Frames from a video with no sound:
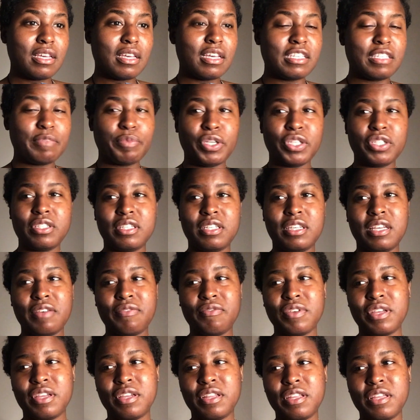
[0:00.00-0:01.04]
especially
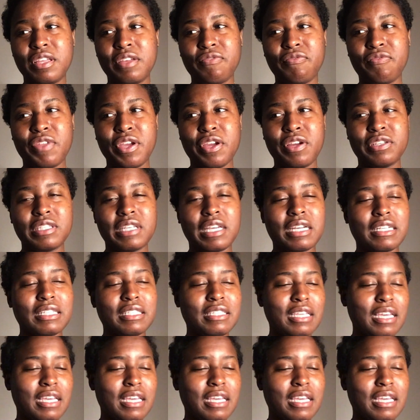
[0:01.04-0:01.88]
given if there's like a